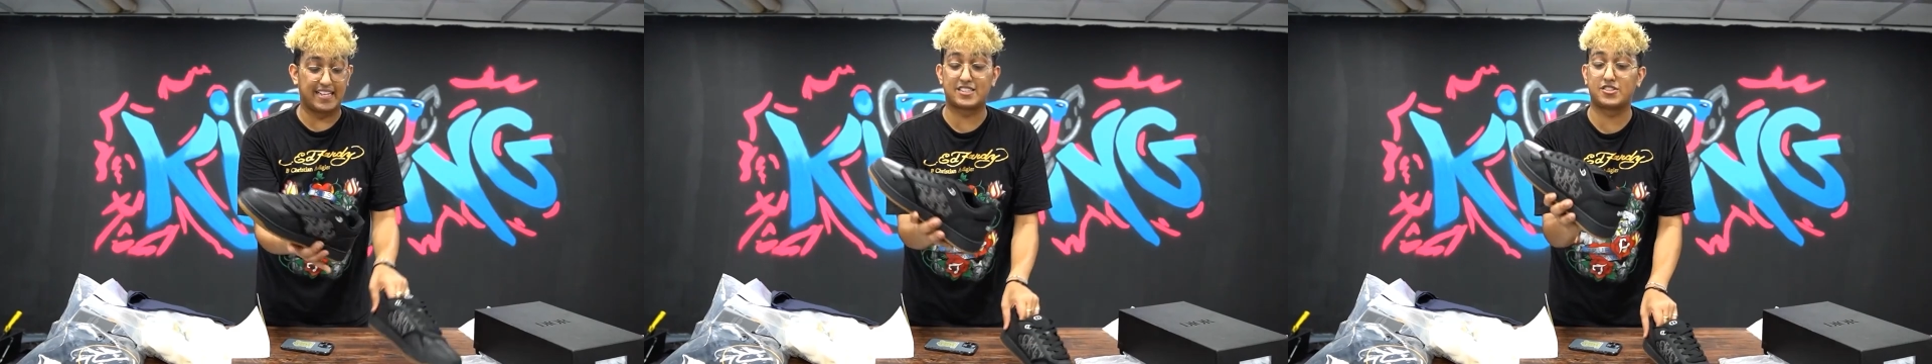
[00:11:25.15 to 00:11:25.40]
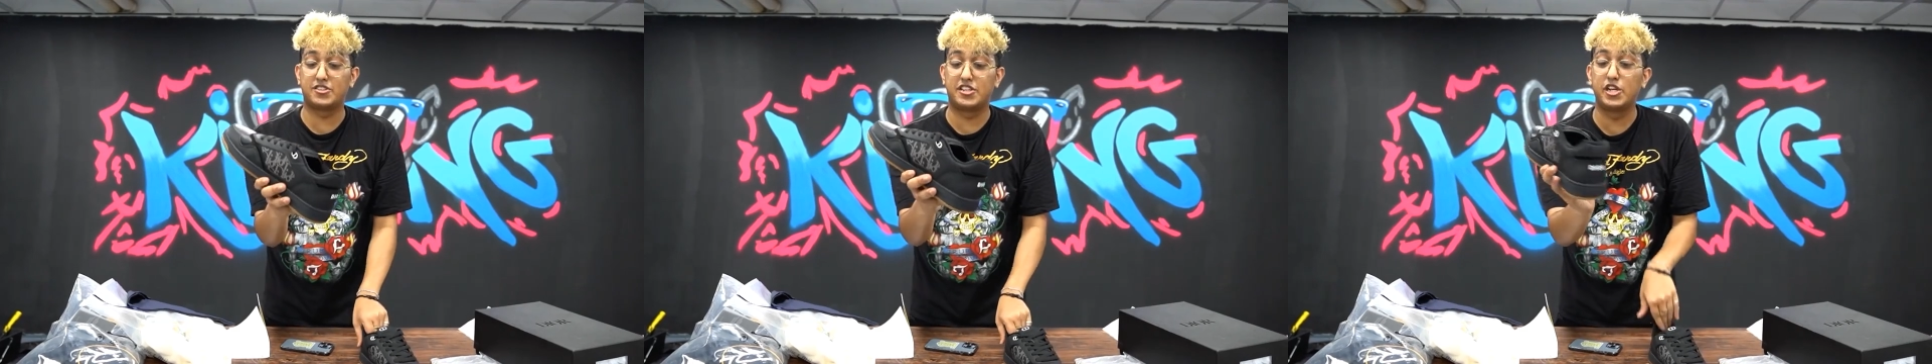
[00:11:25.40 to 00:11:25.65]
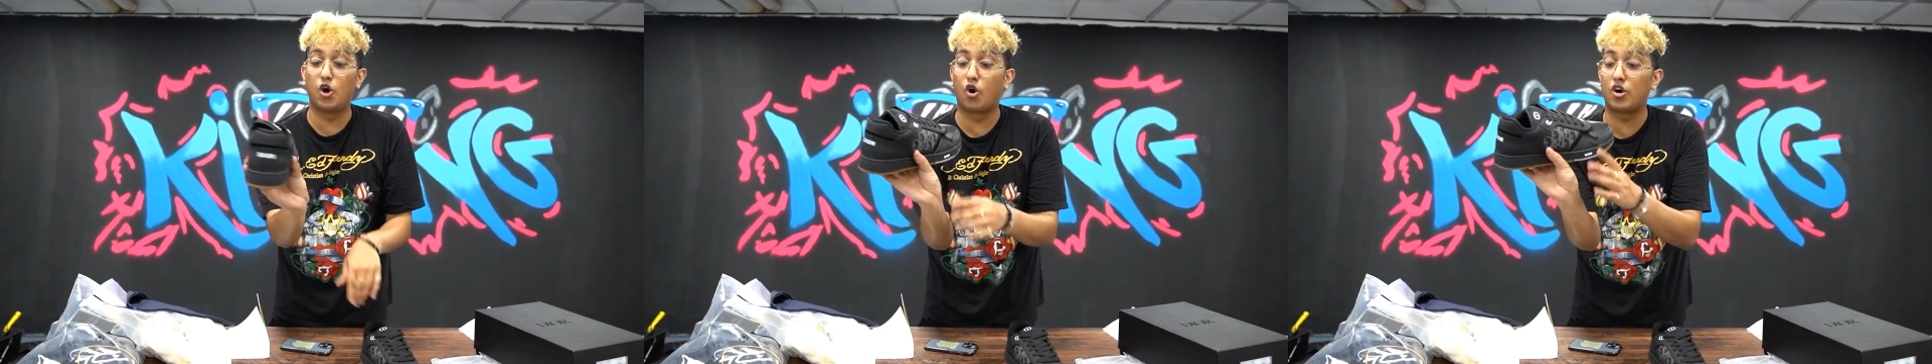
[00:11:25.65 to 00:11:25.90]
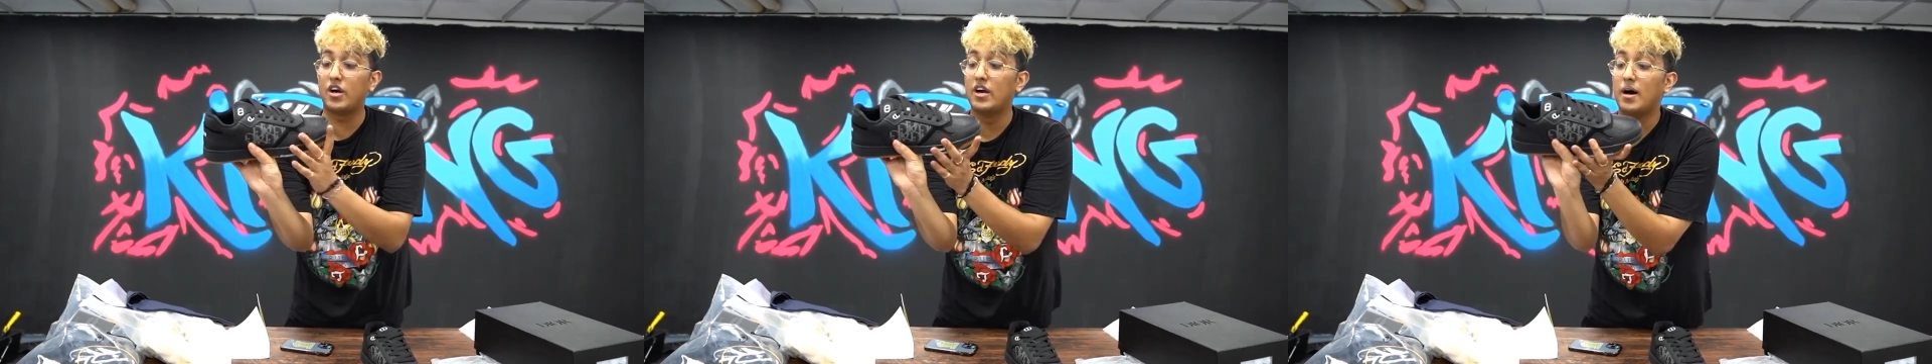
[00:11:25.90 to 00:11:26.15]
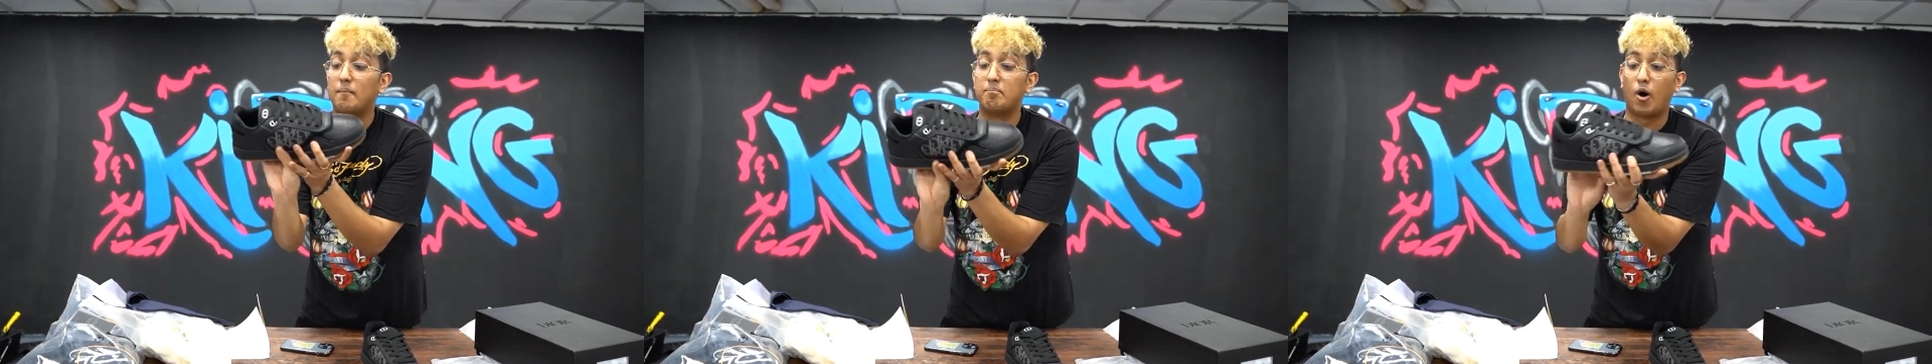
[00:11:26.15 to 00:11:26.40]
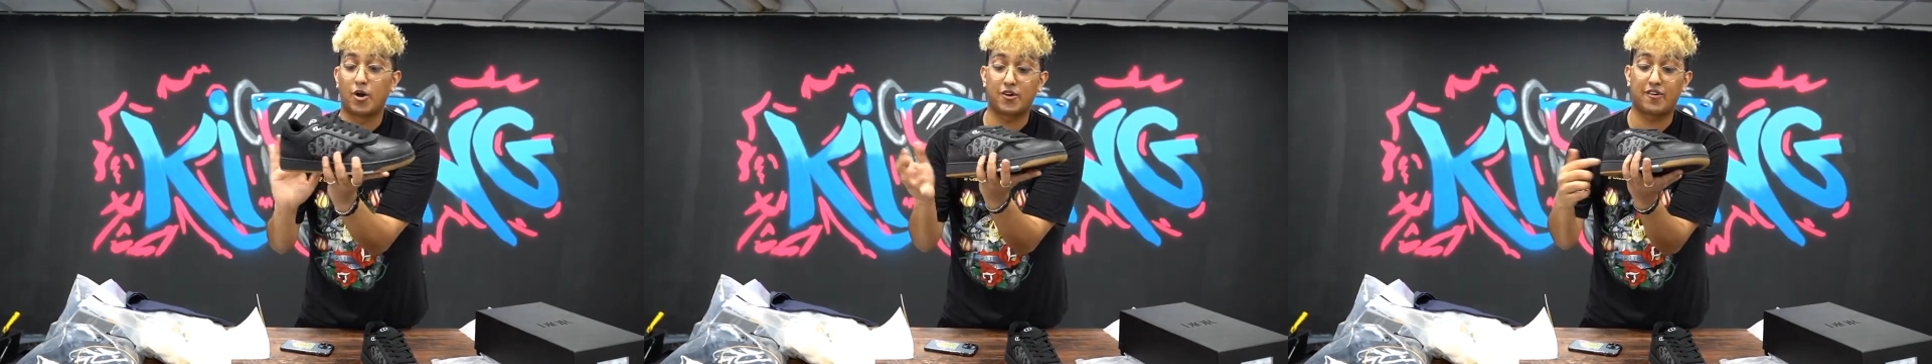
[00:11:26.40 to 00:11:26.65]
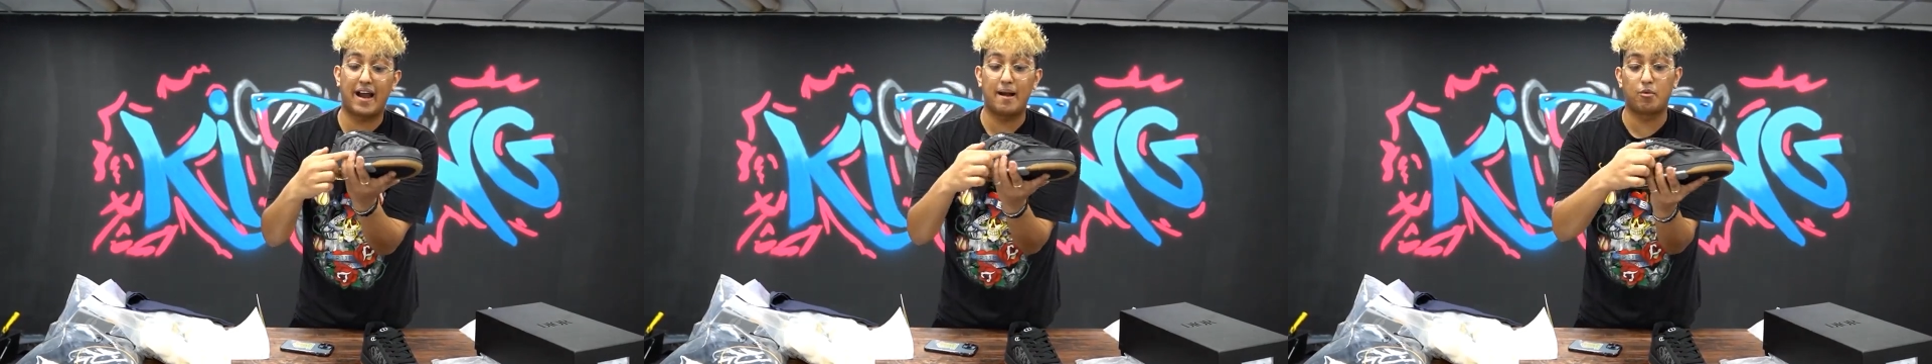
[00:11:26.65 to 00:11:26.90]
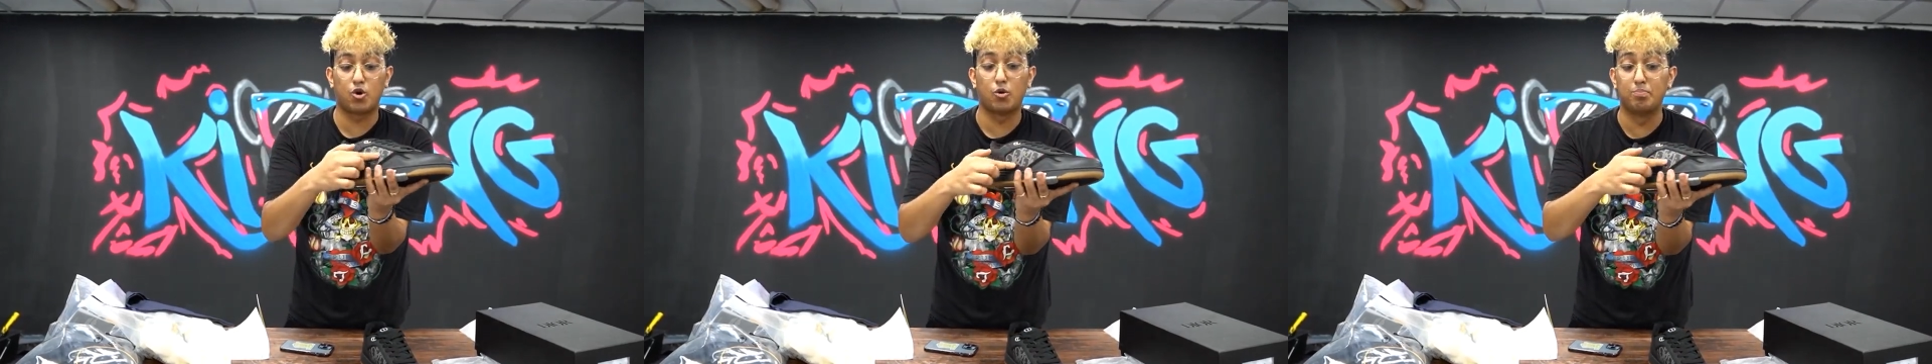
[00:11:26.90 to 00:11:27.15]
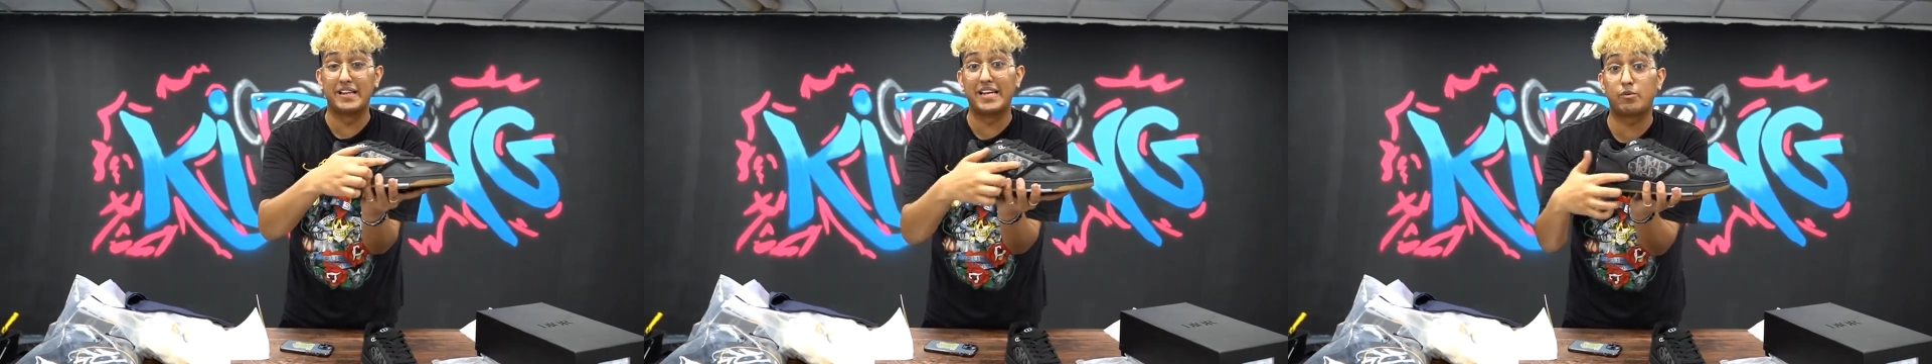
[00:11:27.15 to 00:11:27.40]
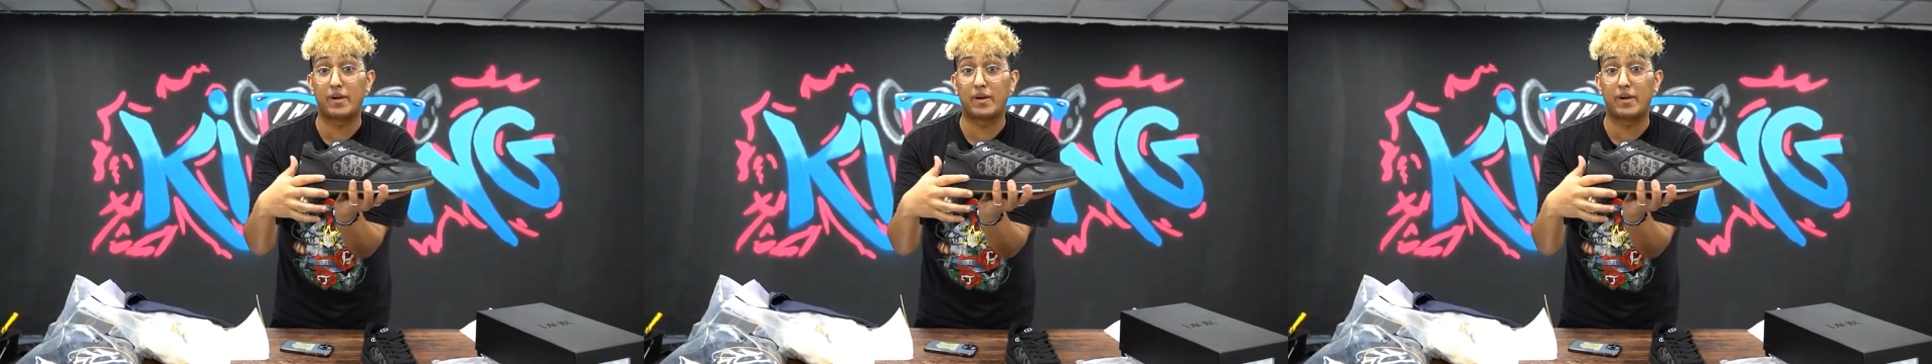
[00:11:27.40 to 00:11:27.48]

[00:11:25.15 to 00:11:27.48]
this Dior monogram or oblique,